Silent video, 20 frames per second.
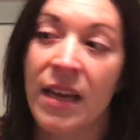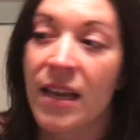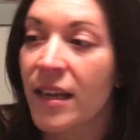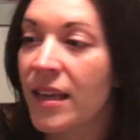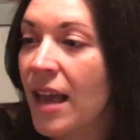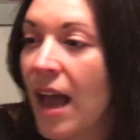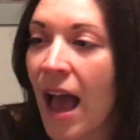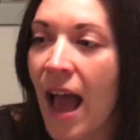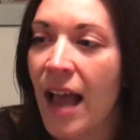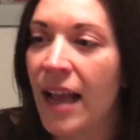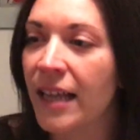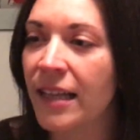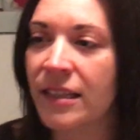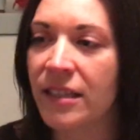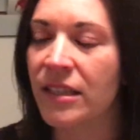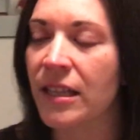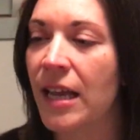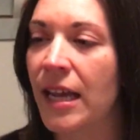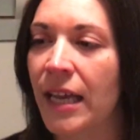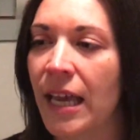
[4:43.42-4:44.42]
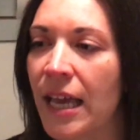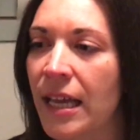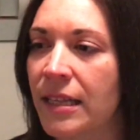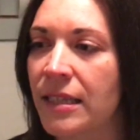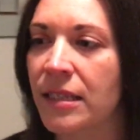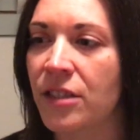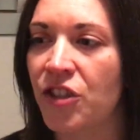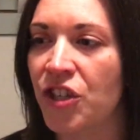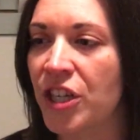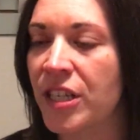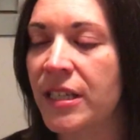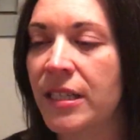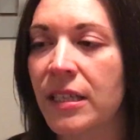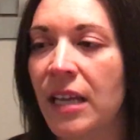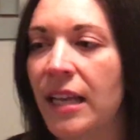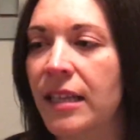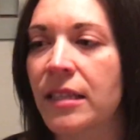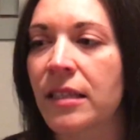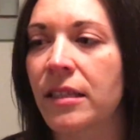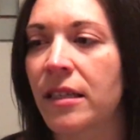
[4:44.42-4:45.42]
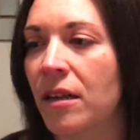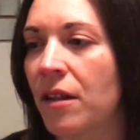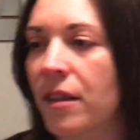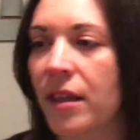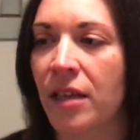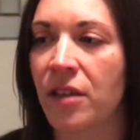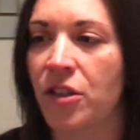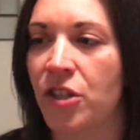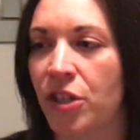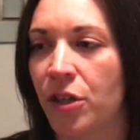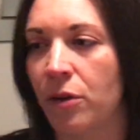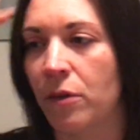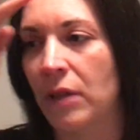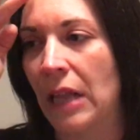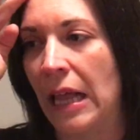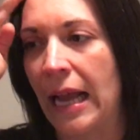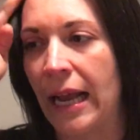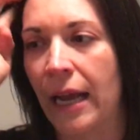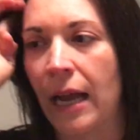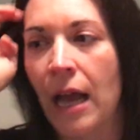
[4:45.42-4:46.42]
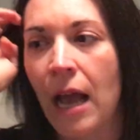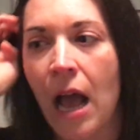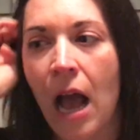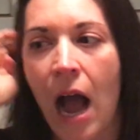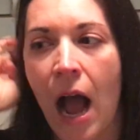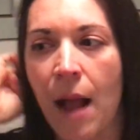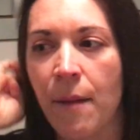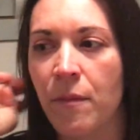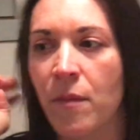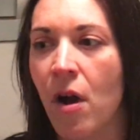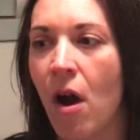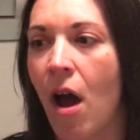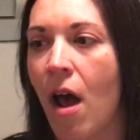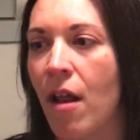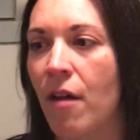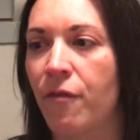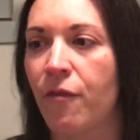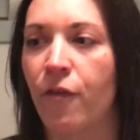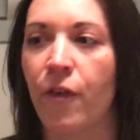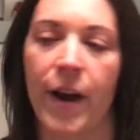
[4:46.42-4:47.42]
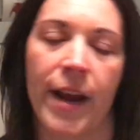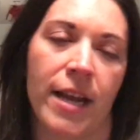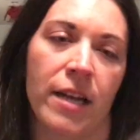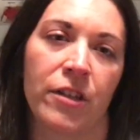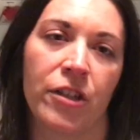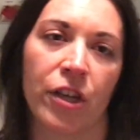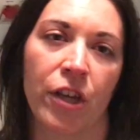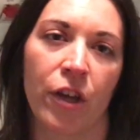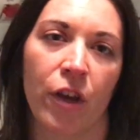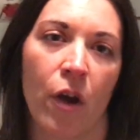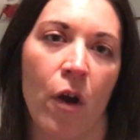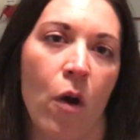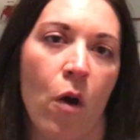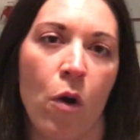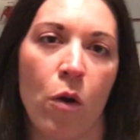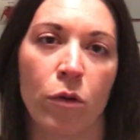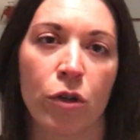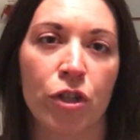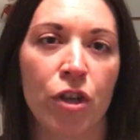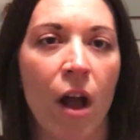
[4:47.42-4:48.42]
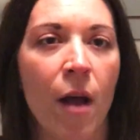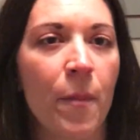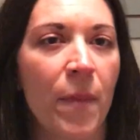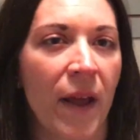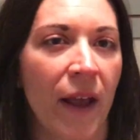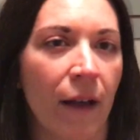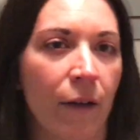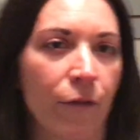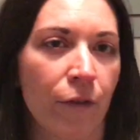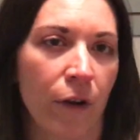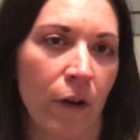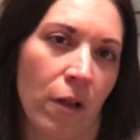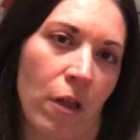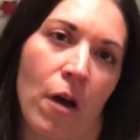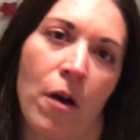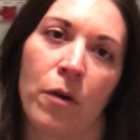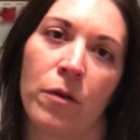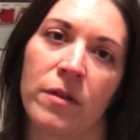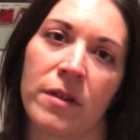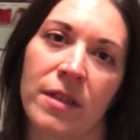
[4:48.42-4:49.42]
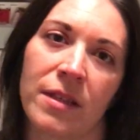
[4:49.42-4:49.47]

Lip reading: Yeah, it's like, it's little things too, like, I'm not afraid to go shopping for clothes,